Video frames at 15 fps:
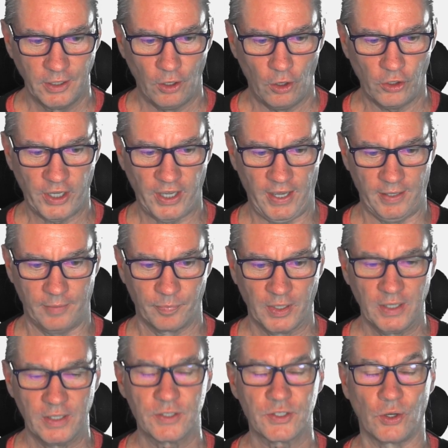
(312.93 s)
Okay,
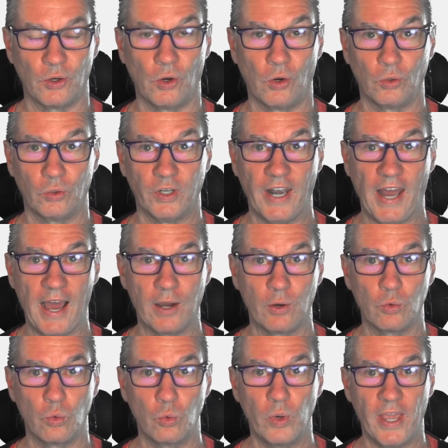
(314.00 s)
so
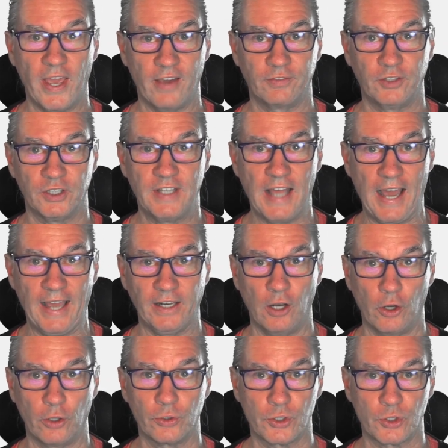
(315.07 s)
now we have the
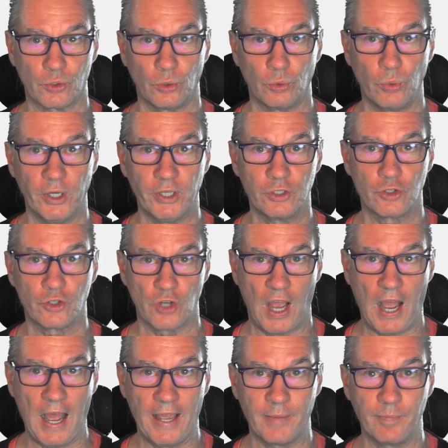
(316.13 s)
dialog through which
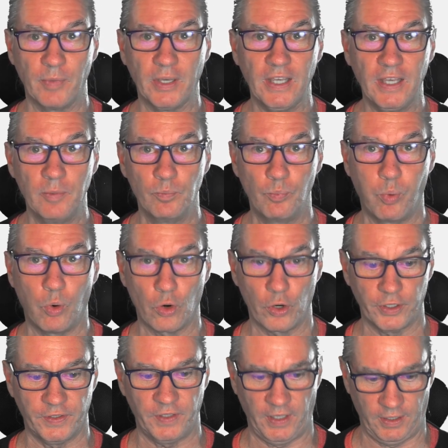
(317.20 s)
I'm
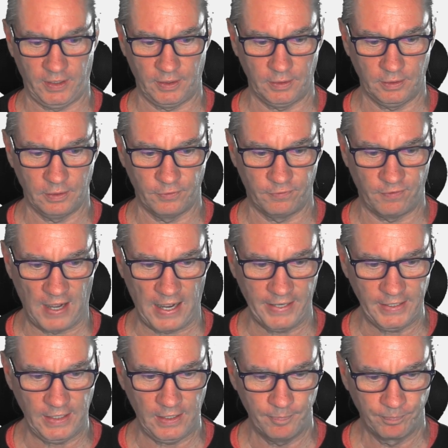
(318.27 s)
importing the
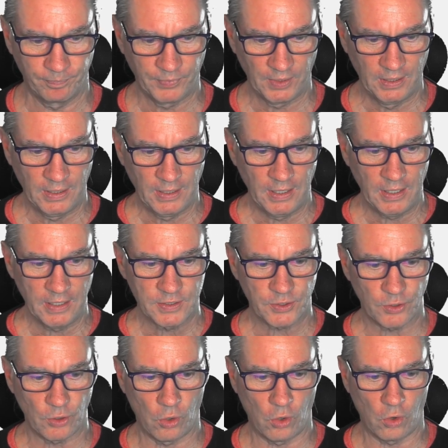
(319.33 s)
file.
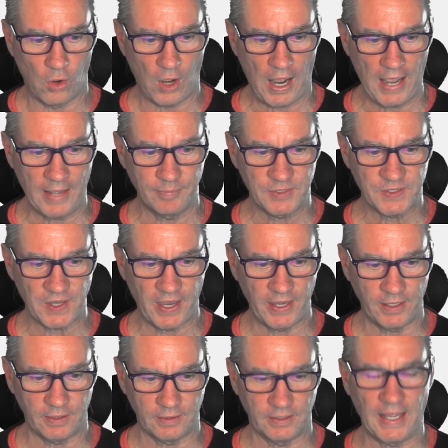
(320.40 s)
So I'm
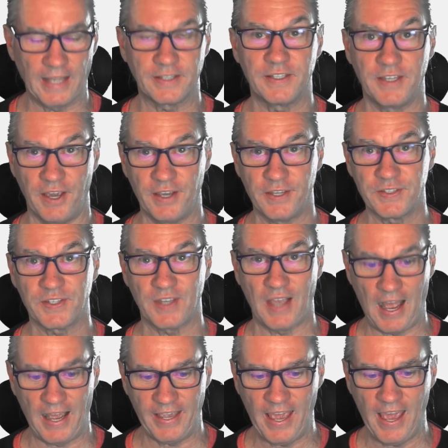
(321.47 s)
saying that yes,
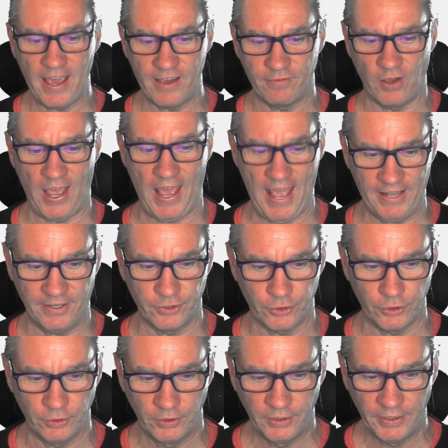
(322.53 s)
I have a
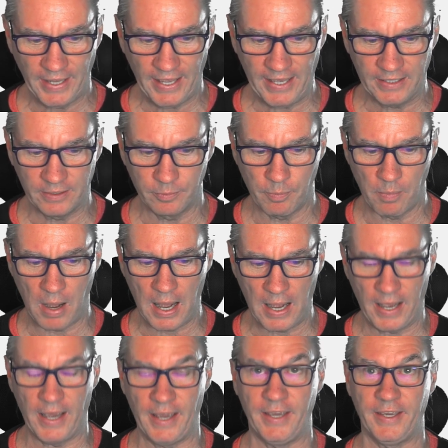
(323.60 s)
header in
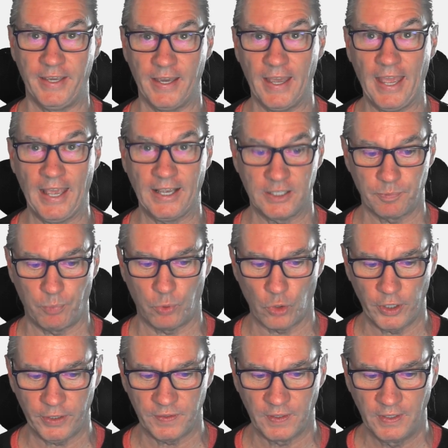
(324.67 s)
my
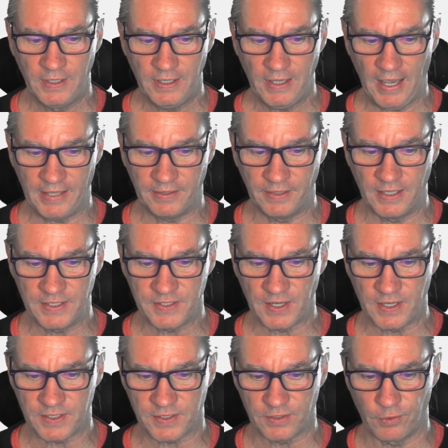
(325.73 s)
export, and this
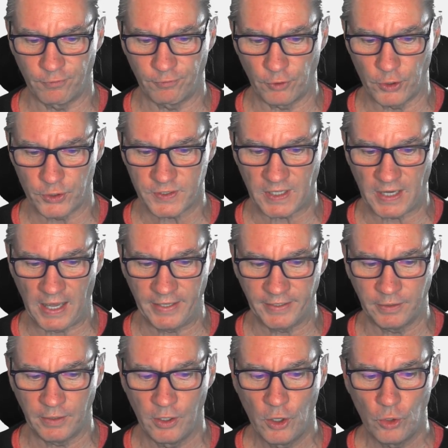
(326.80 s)
is the first
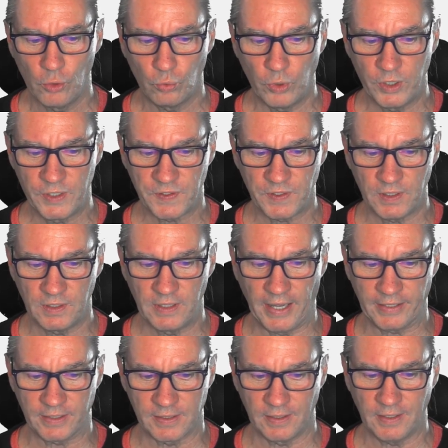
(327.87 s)
line. We see
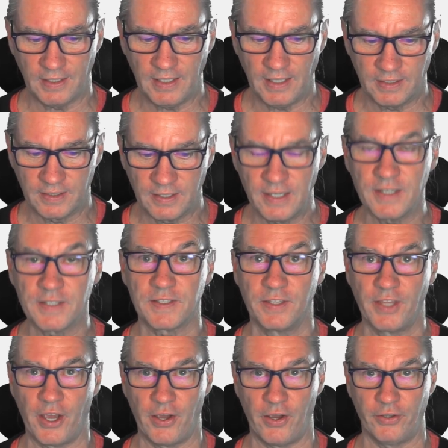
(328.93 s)
that it is
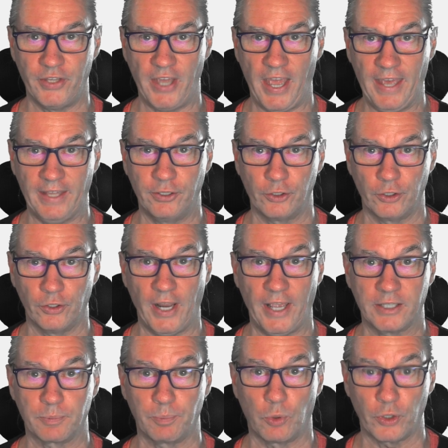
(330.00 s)
the header
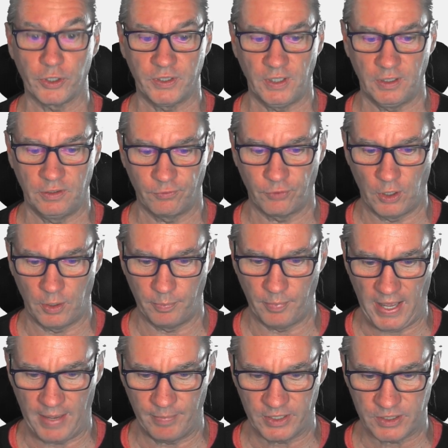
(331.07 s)
exported from
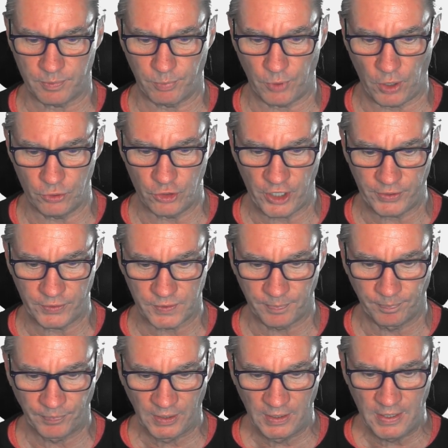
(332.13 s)
msproject.
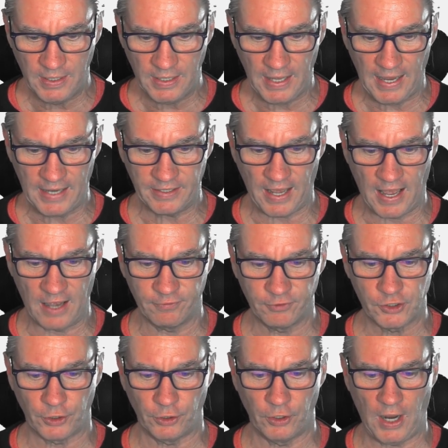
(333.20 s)
And
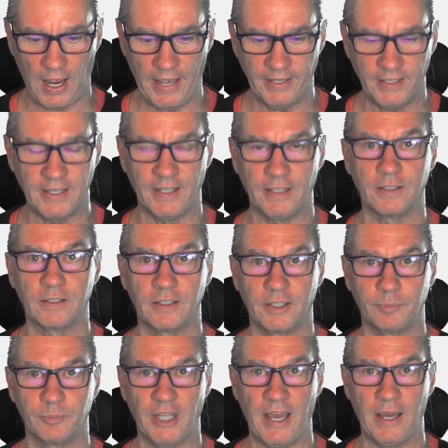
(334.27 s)
after, I can
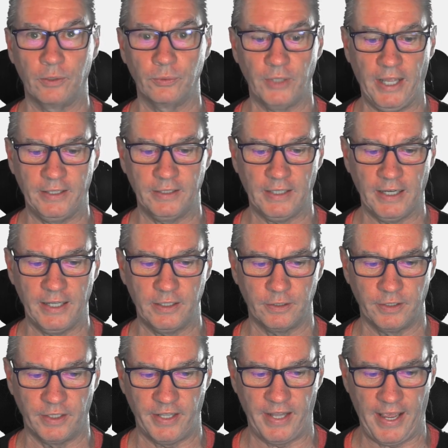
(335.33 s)
come down and click
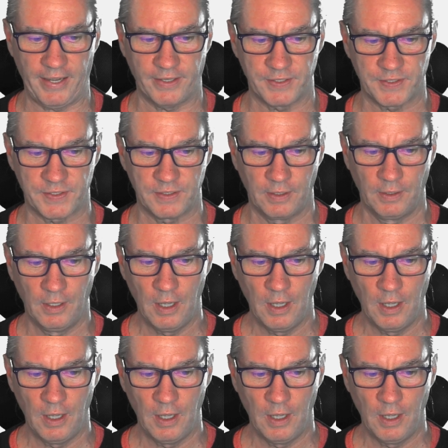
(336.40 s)
on Next.